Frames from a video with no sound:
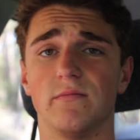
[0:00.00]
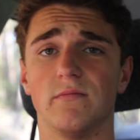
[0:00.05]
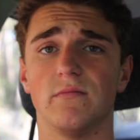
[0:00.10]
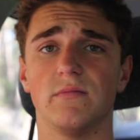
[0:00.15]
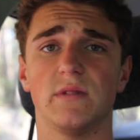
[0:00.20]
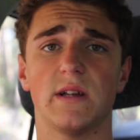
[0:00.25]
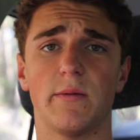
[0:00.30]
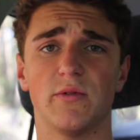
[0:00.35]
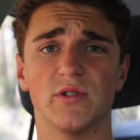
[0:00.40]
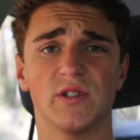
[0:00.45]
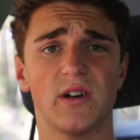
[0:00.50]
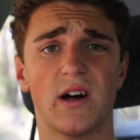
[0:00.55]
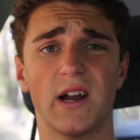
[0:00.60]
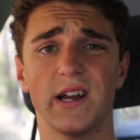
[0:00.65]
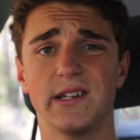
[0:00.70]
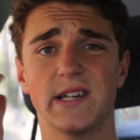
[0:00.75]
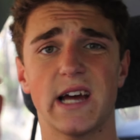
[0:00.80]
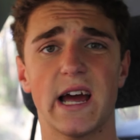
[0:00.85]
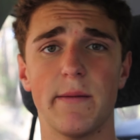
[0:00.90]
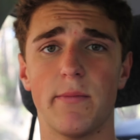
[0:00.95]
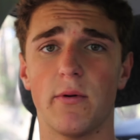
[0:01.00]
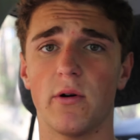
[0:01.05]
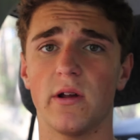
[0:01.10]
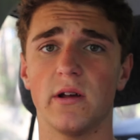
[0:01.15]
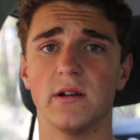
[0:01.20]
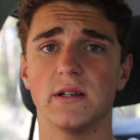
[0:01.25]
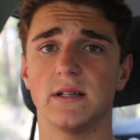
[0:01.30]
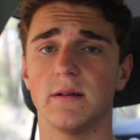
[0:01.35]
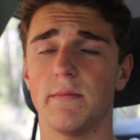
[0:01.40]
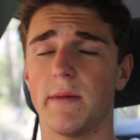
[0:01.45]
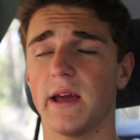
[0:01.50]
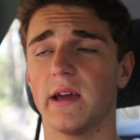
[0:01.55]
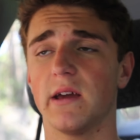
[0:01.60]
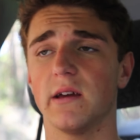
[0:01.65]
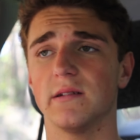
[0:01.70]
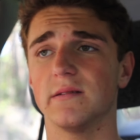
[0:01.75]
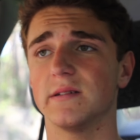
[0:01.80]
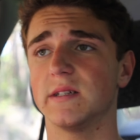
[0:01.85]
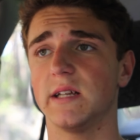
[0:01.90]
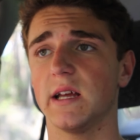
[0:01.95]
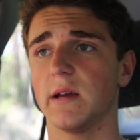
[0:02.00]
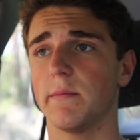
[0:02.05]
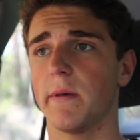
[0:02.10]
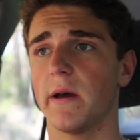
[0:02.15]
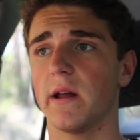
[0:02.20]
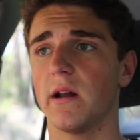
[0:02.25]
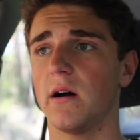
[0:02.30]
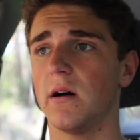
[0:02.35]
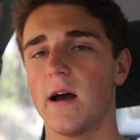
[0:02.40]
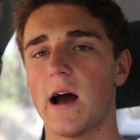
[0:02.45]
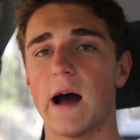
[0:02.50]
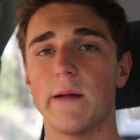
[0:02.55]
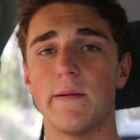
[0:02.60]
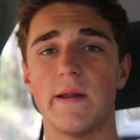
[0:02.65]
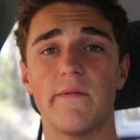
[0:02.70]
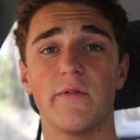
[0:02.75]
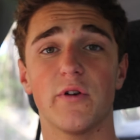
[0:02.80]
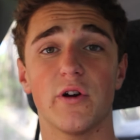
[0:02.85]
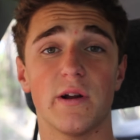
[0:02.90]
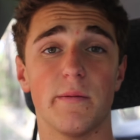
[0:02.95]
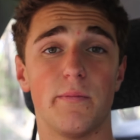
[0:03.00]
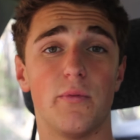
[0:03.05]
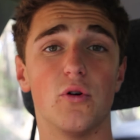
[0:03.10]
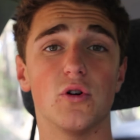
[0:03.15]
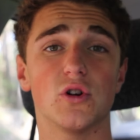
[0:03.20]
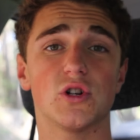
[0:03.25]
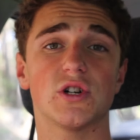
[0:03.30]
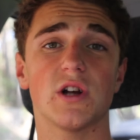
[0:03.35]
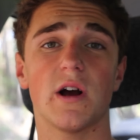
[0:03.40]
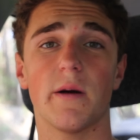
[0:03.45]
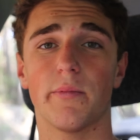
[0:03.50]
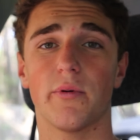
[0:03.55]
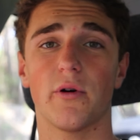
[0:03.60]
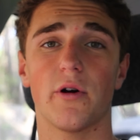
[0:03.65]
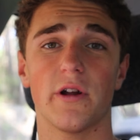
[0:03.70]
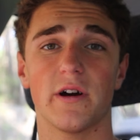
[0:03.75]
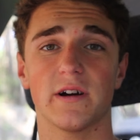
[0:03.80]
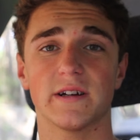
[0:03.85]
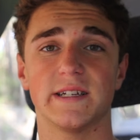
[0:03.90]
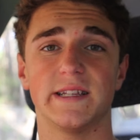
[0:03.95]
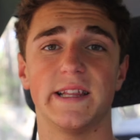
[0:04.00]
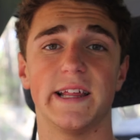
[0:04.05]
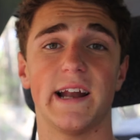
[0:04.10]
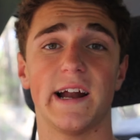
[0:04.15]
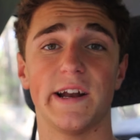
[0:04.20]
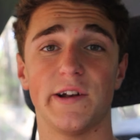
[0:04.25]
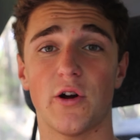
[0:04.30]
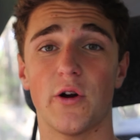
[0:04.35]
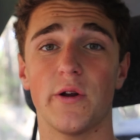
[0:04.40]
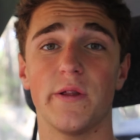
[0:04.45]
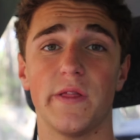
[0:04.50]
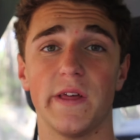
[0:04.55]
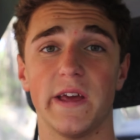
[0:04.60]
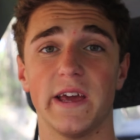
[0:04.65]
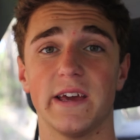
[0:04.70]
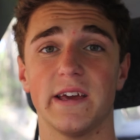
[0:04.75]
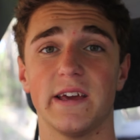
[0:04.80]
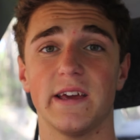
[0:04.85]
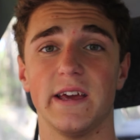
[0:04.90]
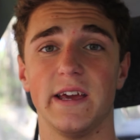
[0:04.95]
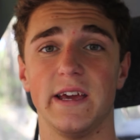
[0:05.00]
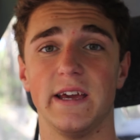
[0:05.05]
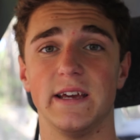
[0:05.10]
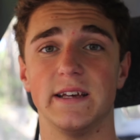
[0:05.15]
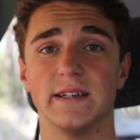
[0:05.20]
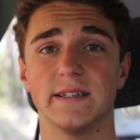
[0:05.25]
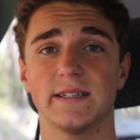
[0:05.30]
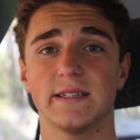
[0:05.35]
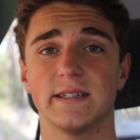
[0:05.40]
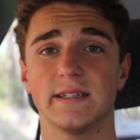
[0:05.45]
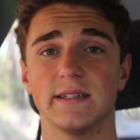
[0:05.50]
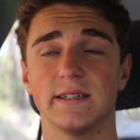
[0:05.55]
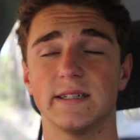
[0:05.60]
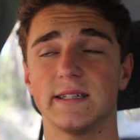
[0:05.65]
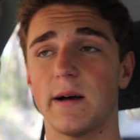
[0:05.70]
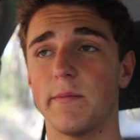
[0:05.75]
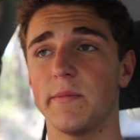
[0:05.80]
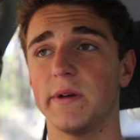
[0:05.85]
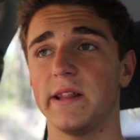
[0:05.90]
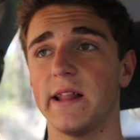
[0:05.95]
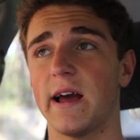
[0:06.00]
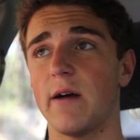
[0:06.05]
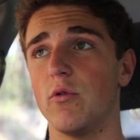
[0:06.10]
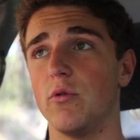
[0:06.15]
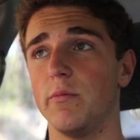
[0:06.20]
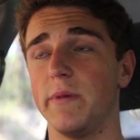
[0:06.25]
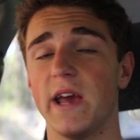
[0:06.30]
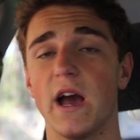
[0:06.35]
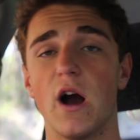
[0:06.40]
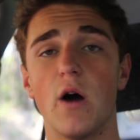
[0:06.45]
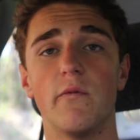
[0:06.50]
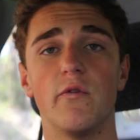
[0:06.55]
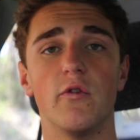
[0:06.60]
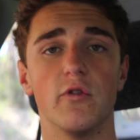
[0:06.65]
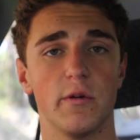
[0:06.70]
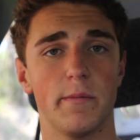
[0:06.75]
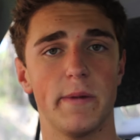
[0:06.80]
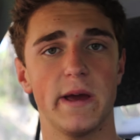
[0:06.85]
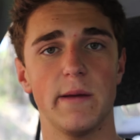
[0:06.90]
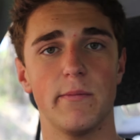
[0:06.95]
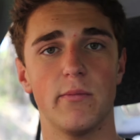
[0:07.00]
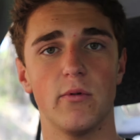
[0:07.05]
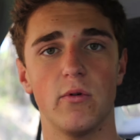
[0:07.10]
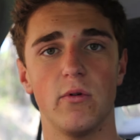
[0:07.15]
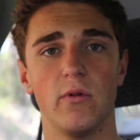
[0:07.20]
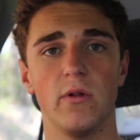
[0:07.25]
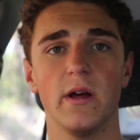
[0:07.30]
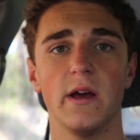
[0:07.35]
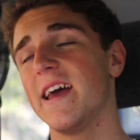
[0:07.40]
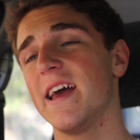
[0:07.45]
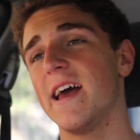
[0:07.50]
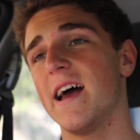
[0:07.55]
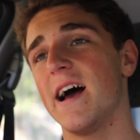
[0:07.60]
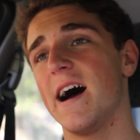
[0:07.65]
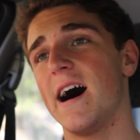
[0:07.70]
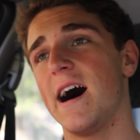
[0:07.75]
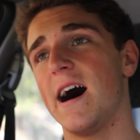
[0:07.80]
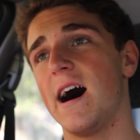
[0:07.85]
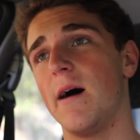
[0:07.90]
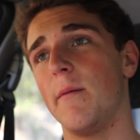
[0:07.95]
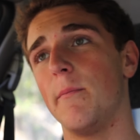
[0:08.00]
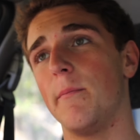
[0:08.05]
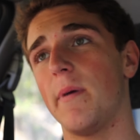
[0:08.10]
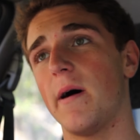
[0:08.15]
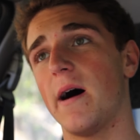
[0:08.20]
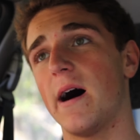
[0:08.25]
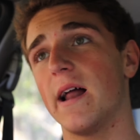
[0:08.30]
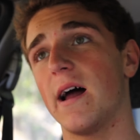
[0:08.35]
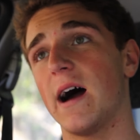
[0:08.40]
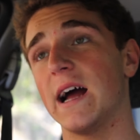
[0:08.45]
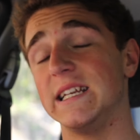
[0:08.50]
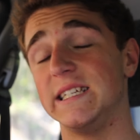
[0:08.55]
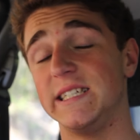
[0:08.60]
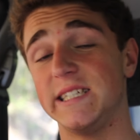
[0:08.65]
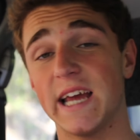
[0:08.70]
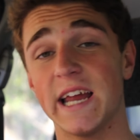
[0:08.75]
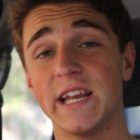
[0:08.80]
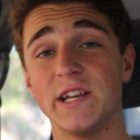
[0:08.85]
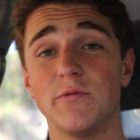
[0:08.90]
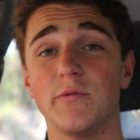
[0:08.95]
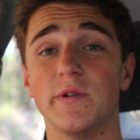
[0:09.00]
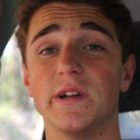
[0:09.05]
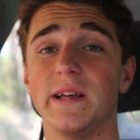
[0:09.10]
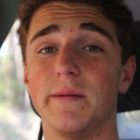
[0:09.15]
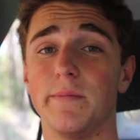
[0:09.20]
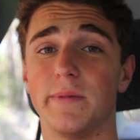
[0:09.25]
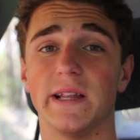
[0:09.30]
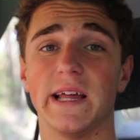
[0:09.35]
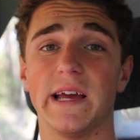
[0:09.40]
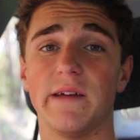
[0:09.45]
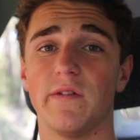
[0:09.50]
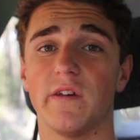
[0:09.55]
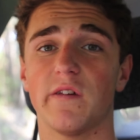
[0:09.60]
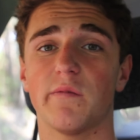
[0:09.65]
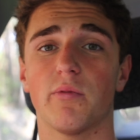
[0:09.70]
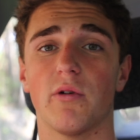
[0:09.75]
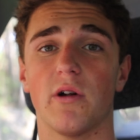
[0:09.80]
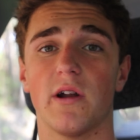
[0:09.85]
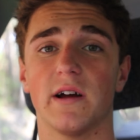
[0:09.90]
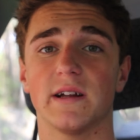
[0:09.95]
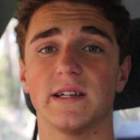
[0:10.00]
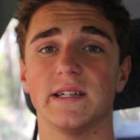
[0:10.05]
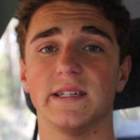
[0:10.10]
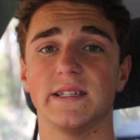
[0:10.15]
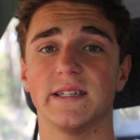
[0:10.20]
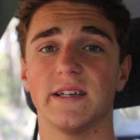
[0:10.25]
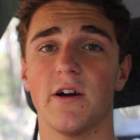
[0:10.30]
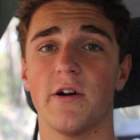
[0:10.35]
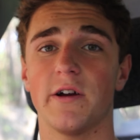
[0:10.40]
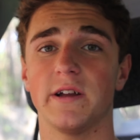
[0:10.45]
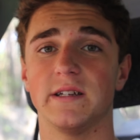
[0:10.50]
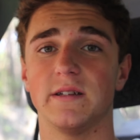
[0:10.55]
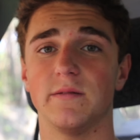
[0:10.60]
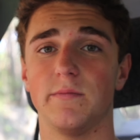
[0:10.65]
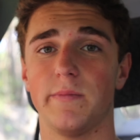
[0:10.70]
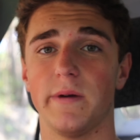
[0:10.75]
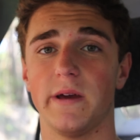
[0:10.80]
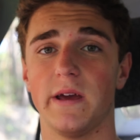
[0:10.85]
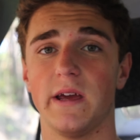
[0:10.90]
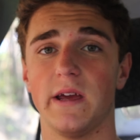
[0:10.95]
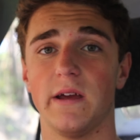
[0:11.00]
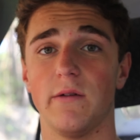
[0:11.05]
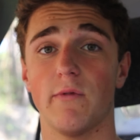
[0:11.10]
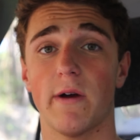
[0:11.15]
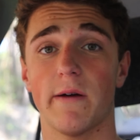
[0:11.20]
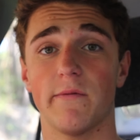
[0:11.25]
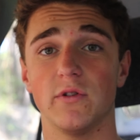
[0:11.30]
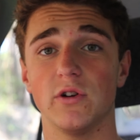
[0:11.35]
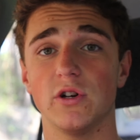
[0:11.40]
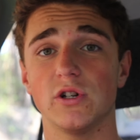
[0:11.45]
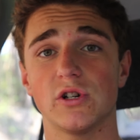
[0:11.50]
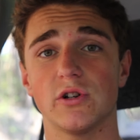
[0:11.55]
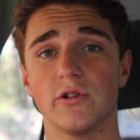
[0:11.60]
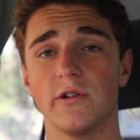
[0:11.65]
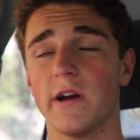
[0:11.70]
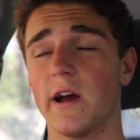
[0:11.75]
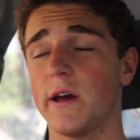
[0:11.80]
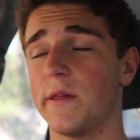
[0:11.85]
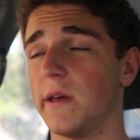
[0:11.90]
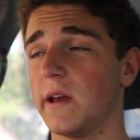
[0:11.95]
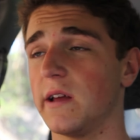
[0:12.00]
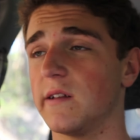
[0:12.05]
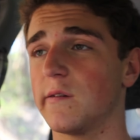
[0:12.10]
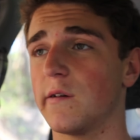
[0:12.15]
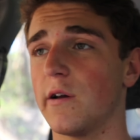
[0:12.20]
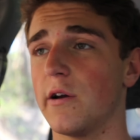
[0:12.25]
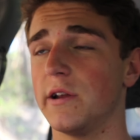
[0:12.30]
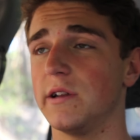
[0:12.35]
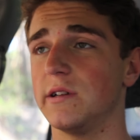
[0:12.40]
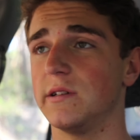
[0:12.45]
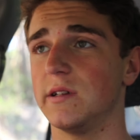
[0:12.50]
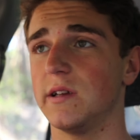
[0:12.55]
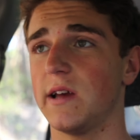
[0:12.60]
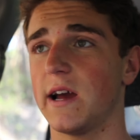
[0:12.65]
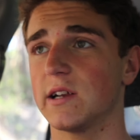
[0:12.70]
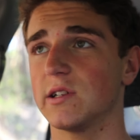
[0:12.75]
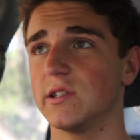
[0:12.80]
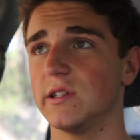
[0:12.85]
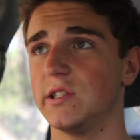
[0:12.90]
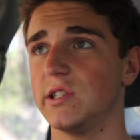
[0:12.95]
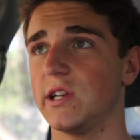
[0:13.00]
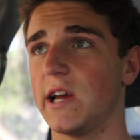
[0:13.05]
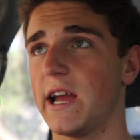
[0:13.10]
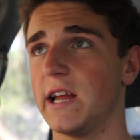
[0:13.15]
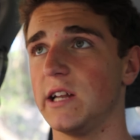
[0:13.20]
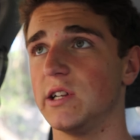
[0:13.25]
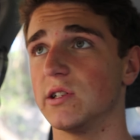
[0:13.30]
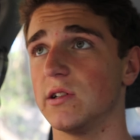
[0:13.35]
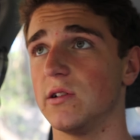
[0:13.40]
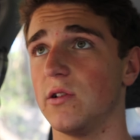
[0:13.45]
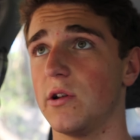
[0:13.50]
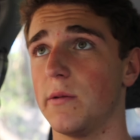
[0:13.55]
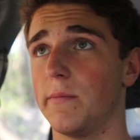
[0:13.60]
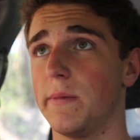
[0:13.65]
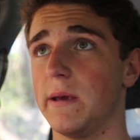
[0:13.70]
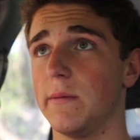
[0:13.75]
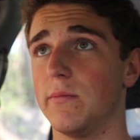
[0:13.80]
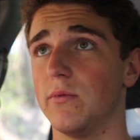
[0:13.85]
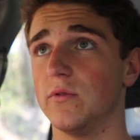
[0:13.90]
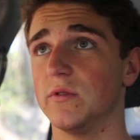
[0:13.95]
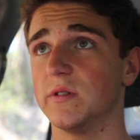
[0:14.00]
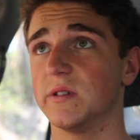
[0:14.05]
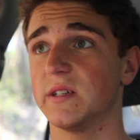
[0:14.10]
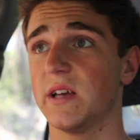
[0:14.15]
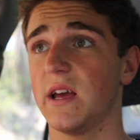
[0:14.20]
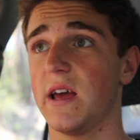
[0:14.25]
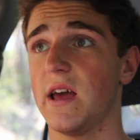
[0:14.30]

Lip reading: double-sided tape on it to make it stick better. I'm never gonna push a product that I don't think is something that would be helpful to people. But I genuinely believe this product is going to be revolutionary. I think it's going to actually change a lot of people's